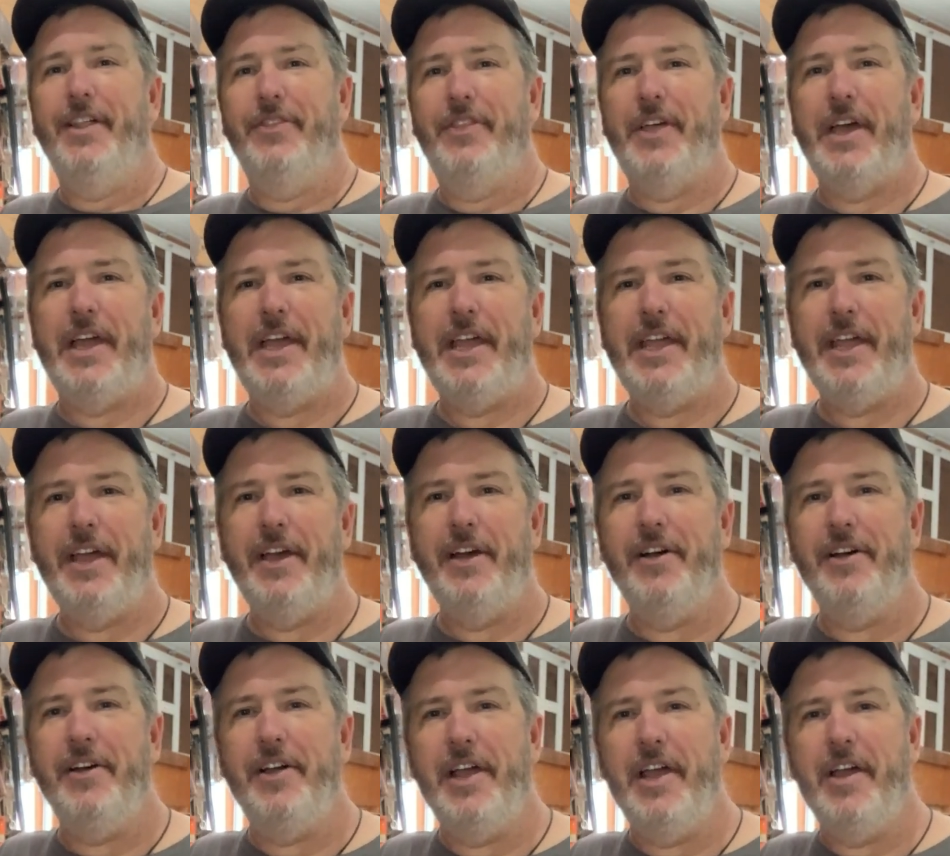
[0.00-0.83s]
they
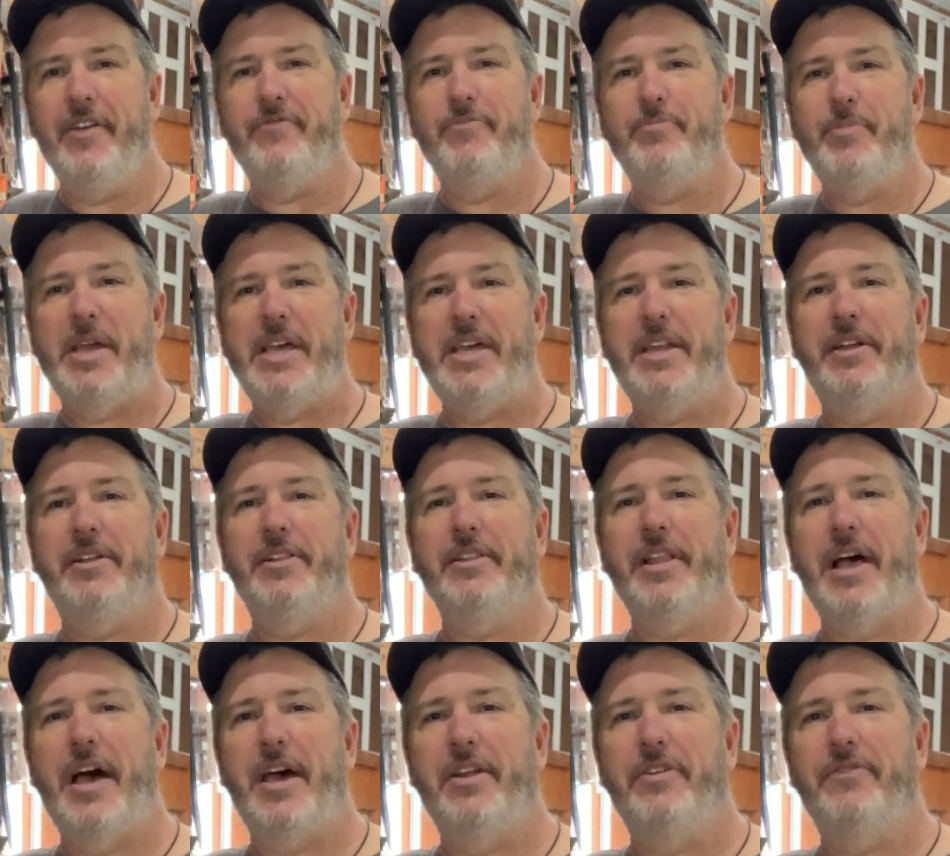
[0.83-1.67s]
have made a
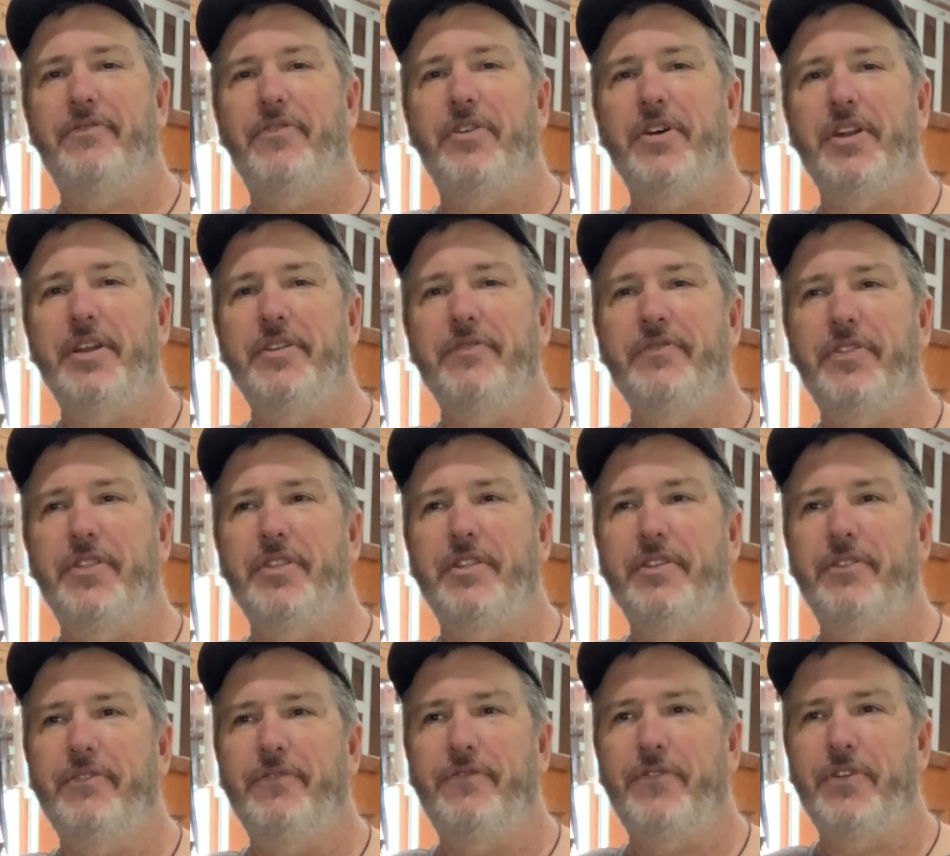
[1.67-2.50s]
lot of
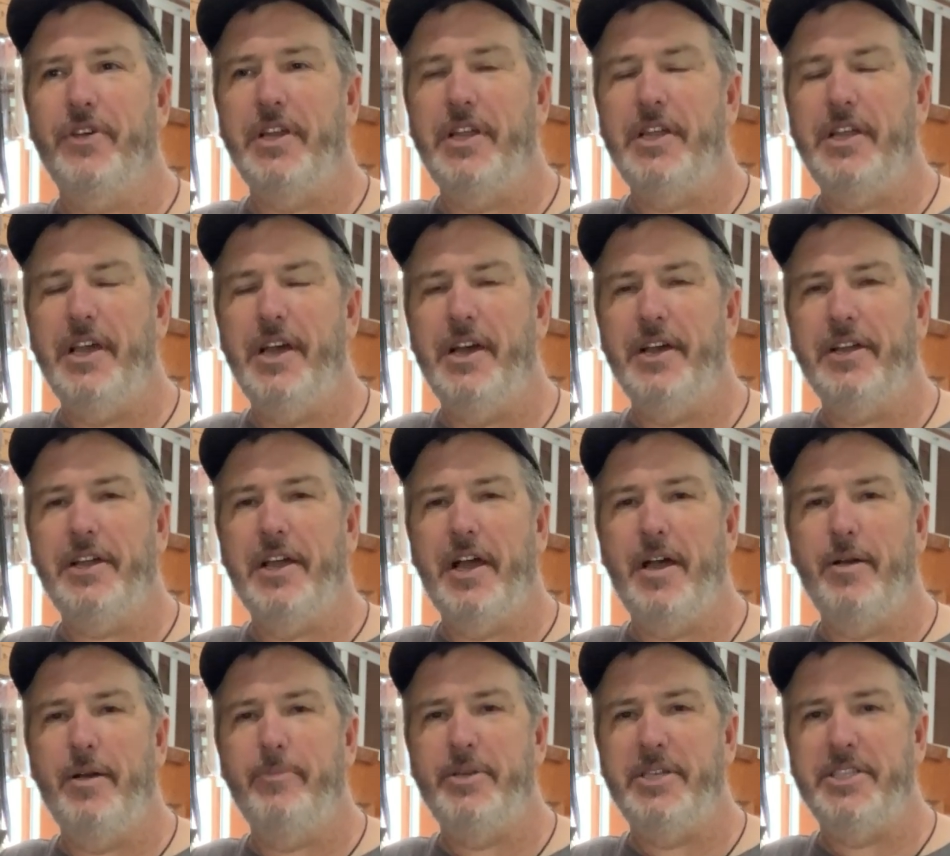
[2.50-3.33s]
funny
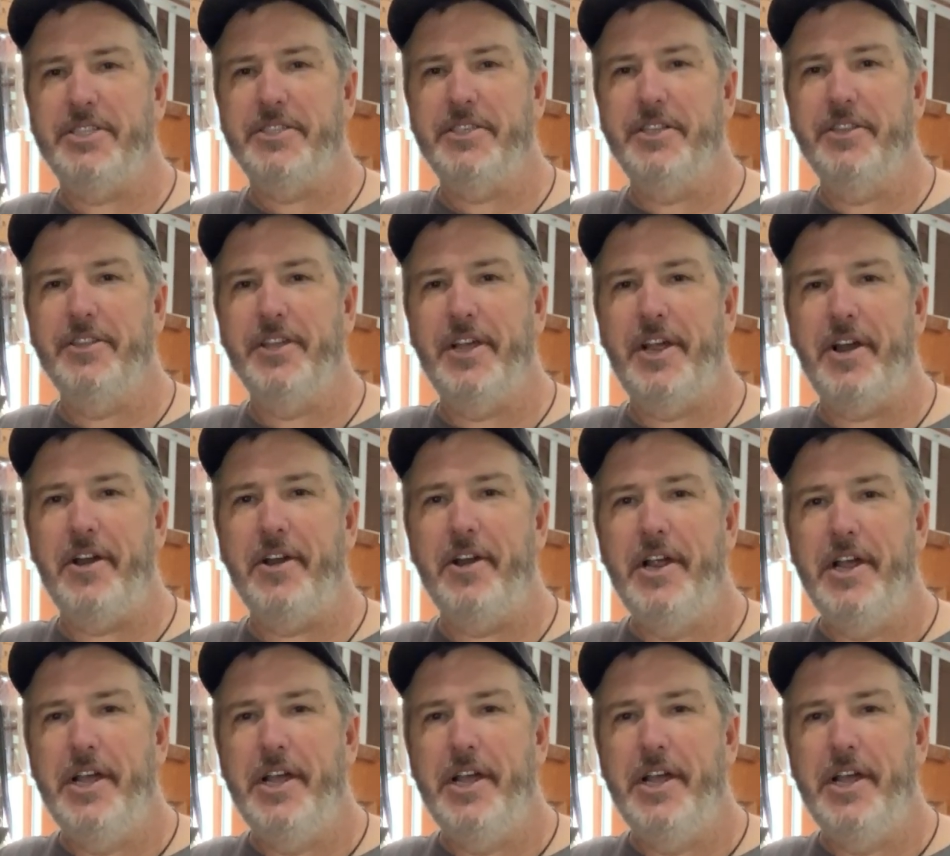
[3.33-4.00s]
comments in there.